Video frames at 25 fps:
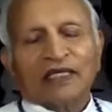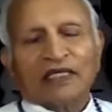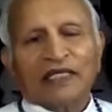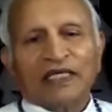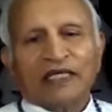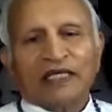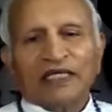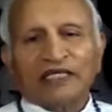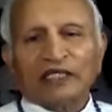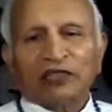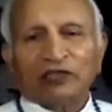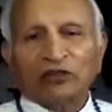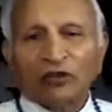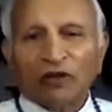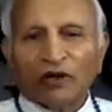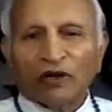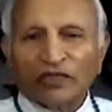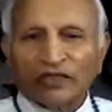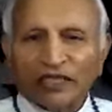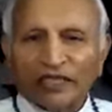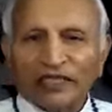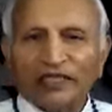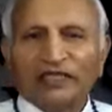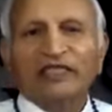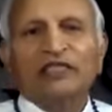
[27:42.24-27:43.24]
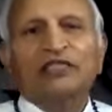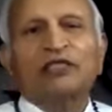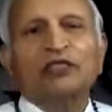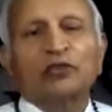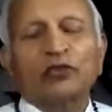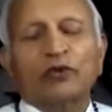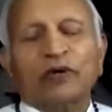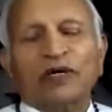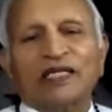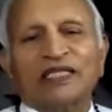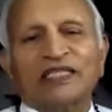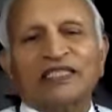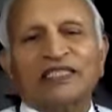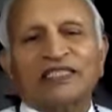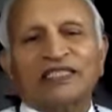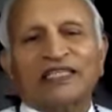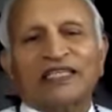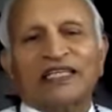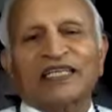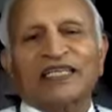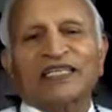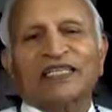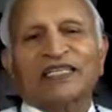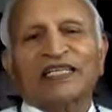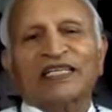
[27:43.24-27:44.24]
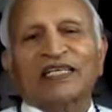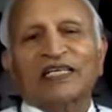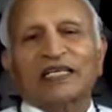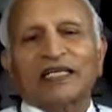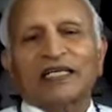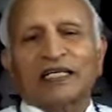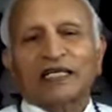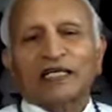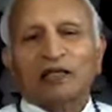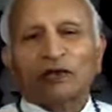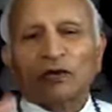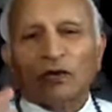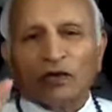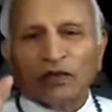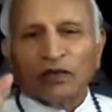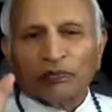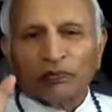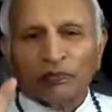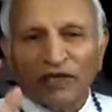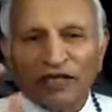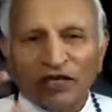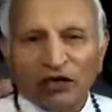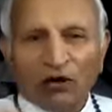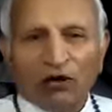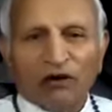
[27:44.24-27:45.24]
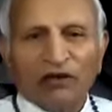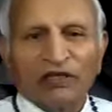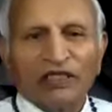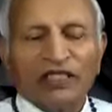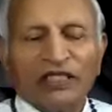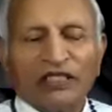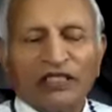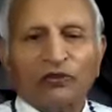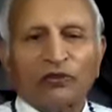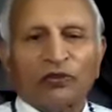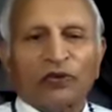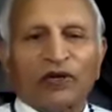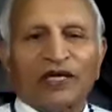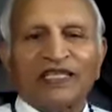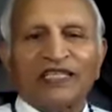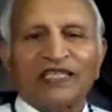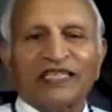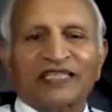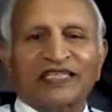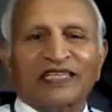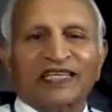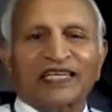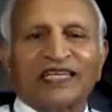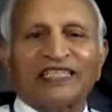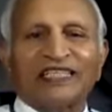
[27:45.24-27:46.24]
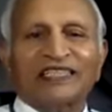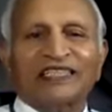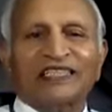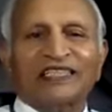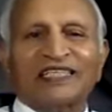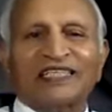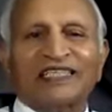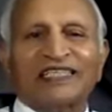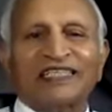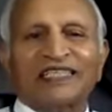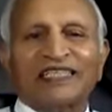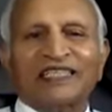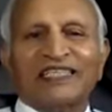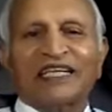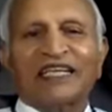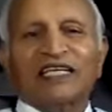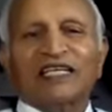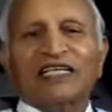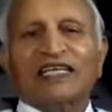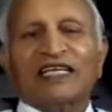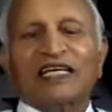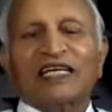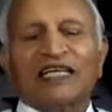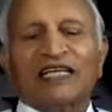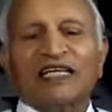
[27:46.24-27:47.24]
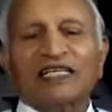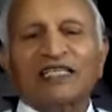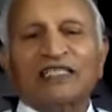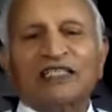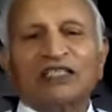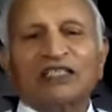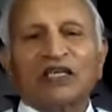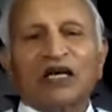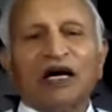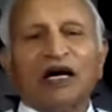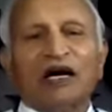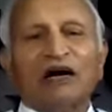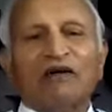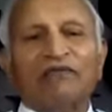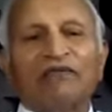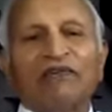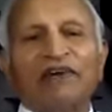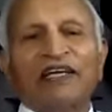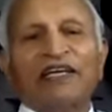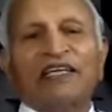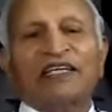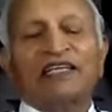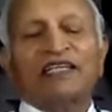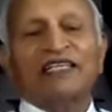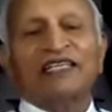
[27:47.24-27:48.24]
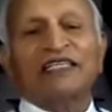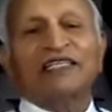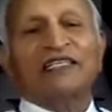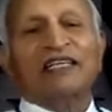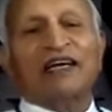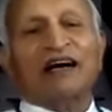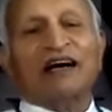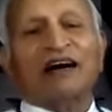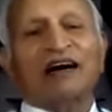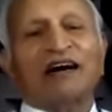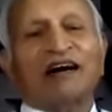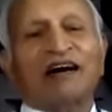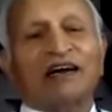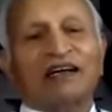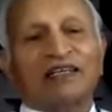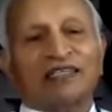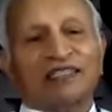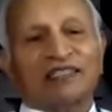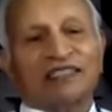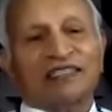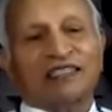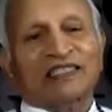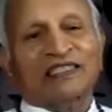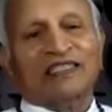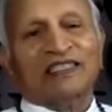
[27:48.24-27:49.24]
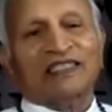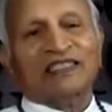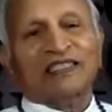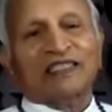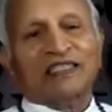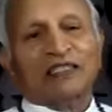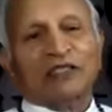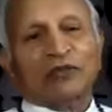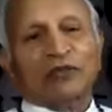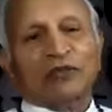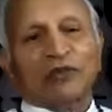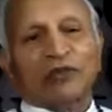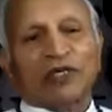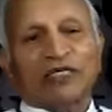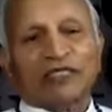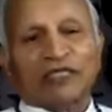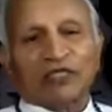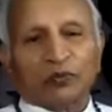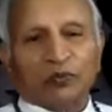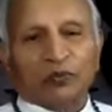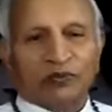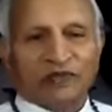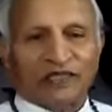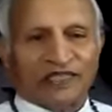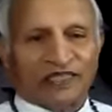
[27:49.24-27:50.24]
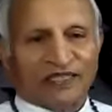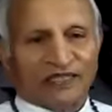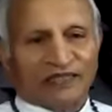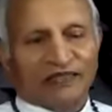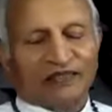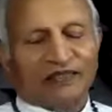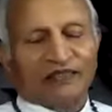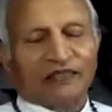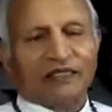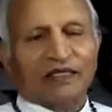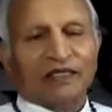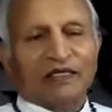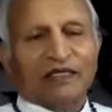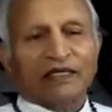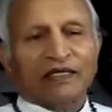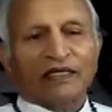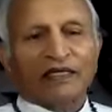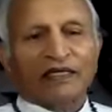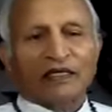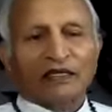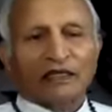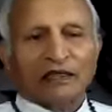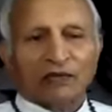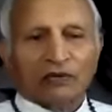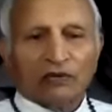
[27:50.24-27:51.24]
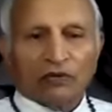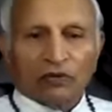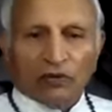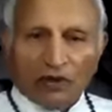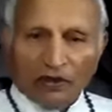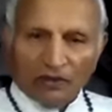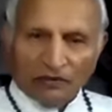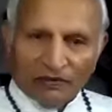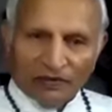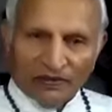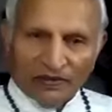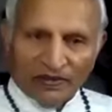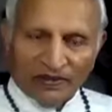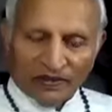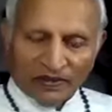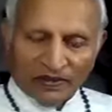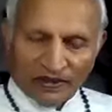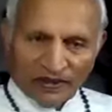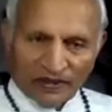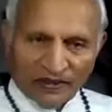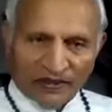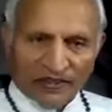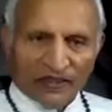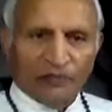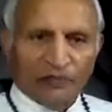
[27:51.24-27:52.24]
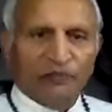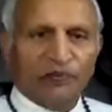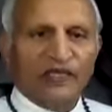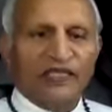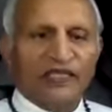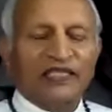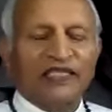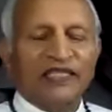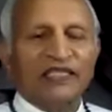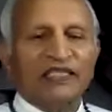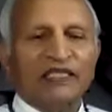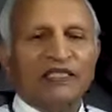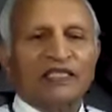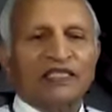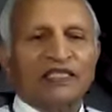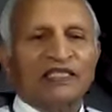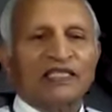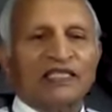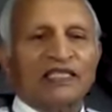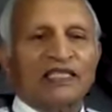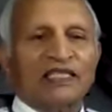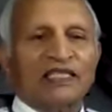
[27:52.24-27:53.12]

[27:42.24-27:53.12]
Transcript: Is not ritualistic, not belonging to any religion, is awakening the heart to experience. So I will repeat this